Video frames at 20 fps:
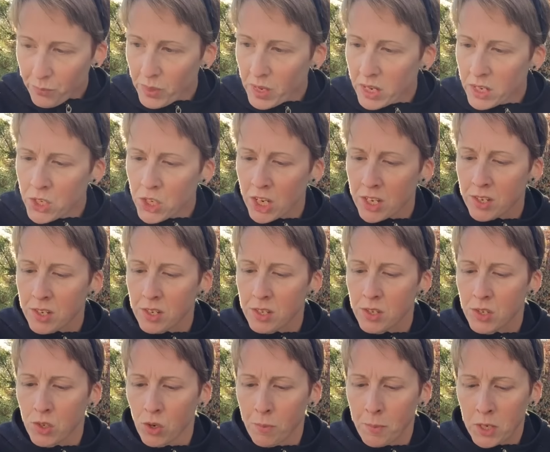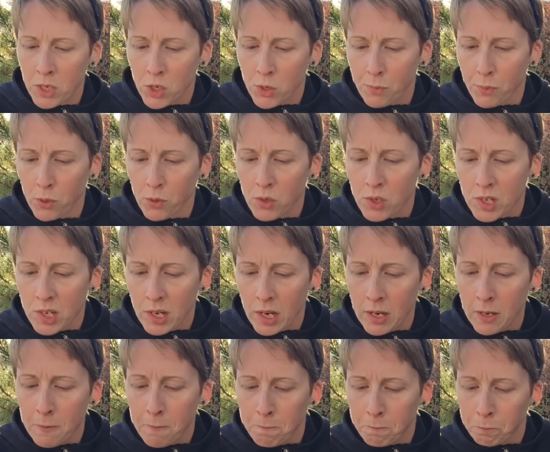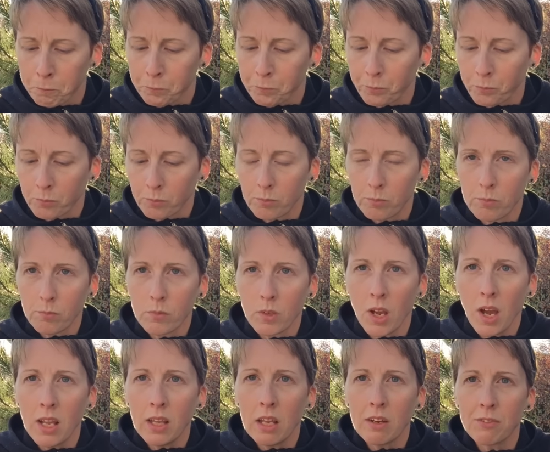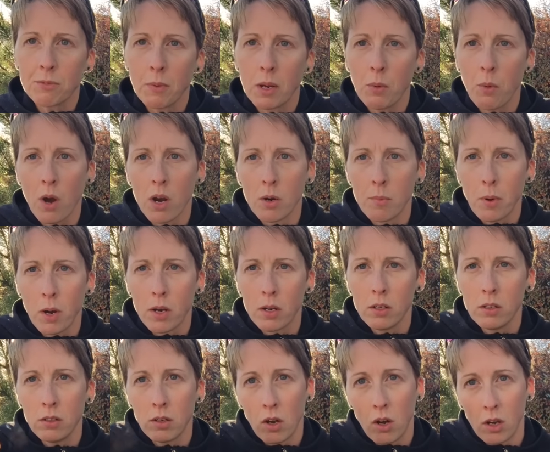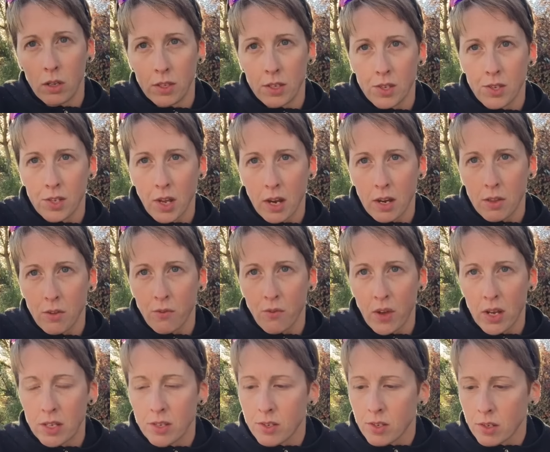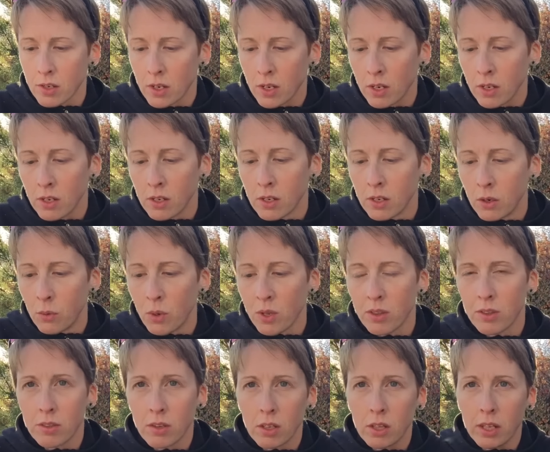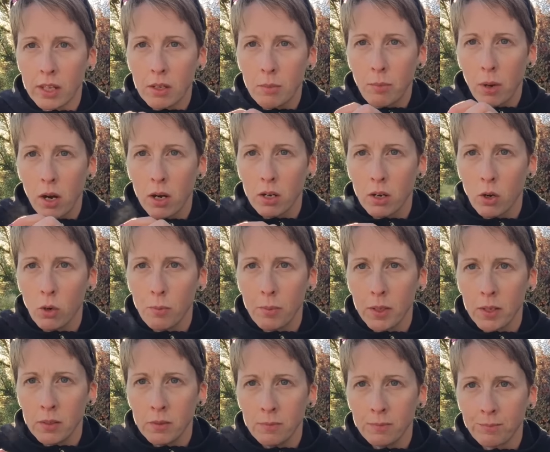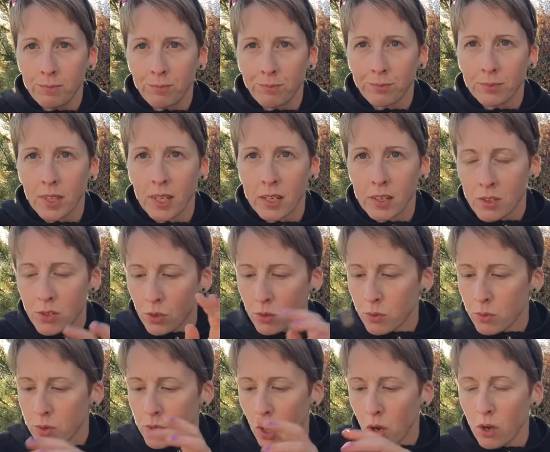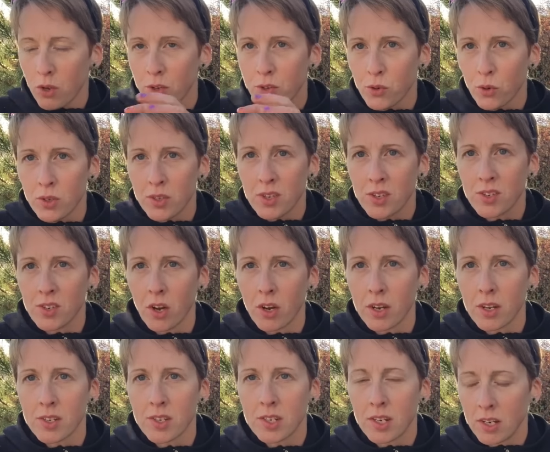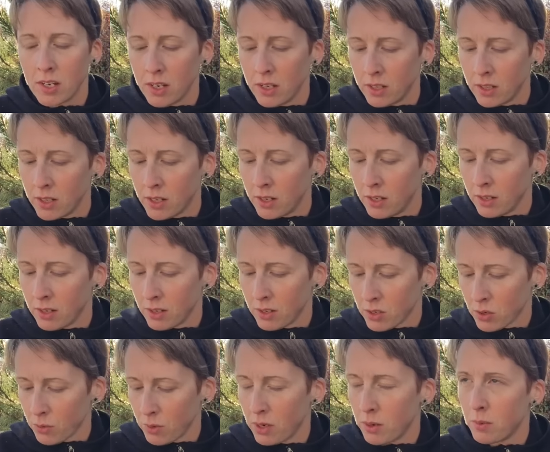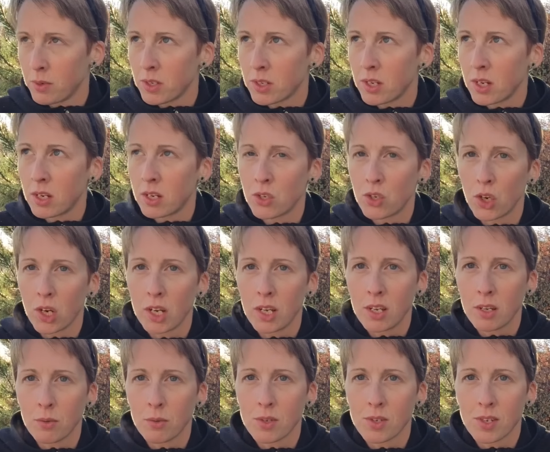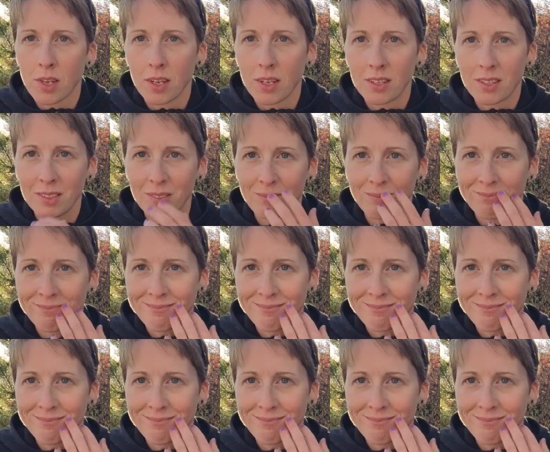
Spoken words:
I just did so much spruce today. I left my water bottle on the side of the fence with the lid part open. So there was all sorts of sawdust getting in there. And so when I went to take a drink, it was like,